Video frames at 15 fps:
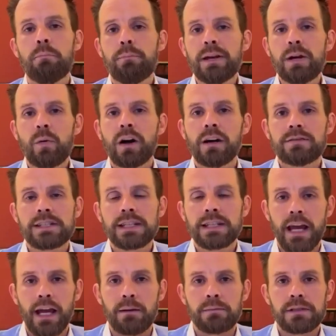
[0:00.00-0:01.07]
Be aware of
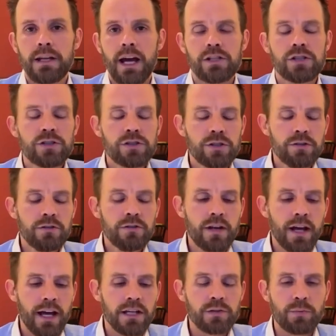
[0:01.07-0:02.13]
scams. As soon
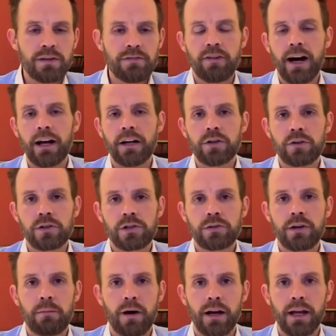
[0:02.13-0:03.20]
as we file your
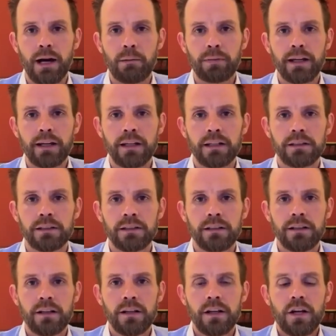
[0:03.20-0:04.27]
trademark application,
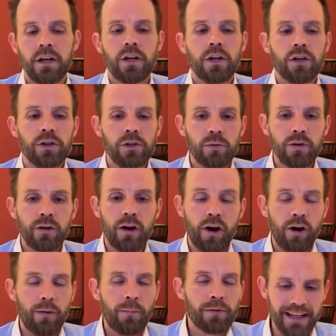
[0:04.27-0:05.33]
you will
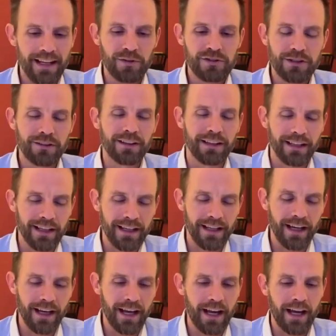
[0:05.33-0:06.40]
almost certainly
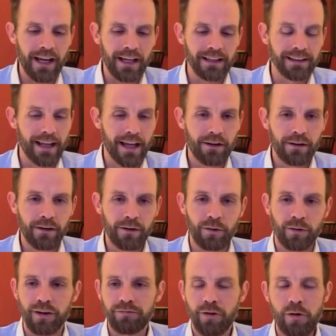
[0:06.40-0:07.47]
get a letter
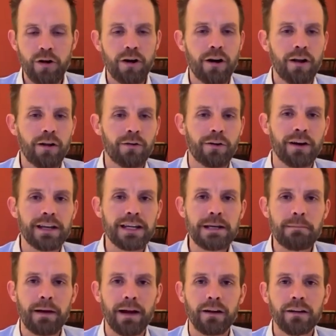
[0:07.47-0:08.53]
or a phone call or an
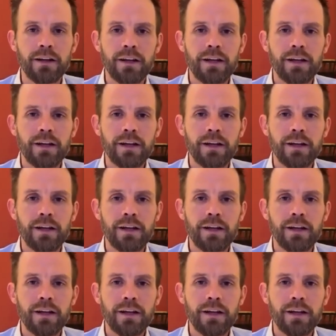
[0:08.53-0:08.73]
email